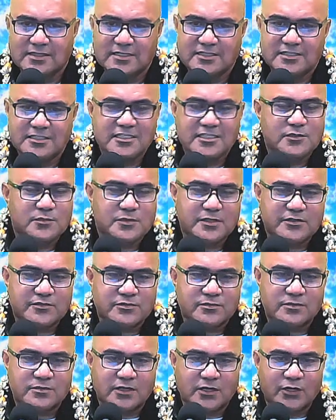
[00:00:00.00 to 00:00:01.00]
He went
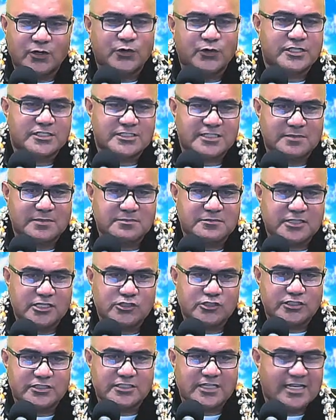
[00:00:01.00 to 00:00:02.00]
through all the
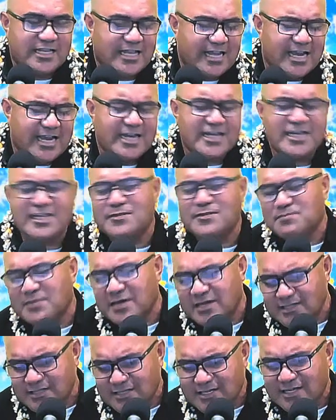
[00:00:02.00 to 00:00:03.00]
temptation that
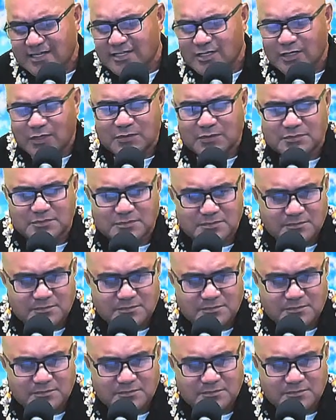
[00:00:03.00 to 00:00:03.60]
anybody can go.